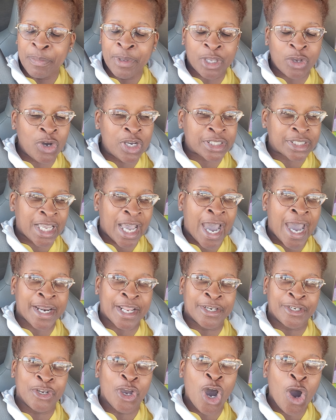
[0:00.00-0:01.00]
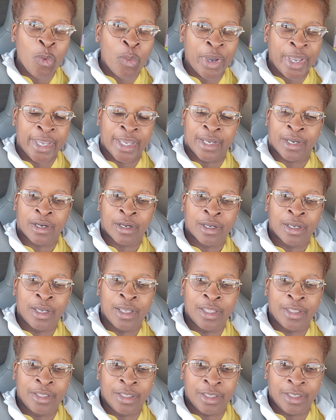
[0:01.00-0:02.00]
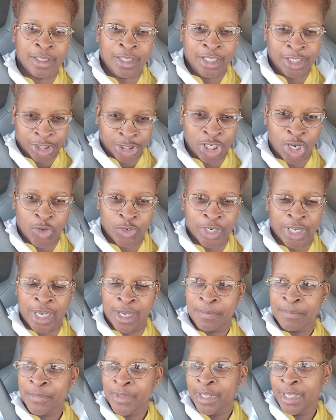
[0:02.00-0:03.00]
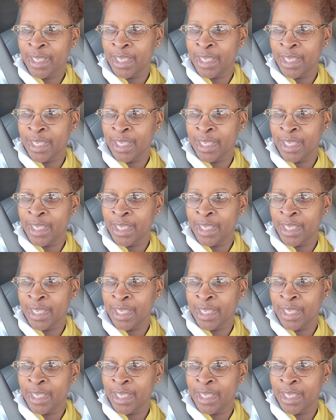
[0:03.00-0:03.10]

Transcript: Because out of nowhere, he showed up.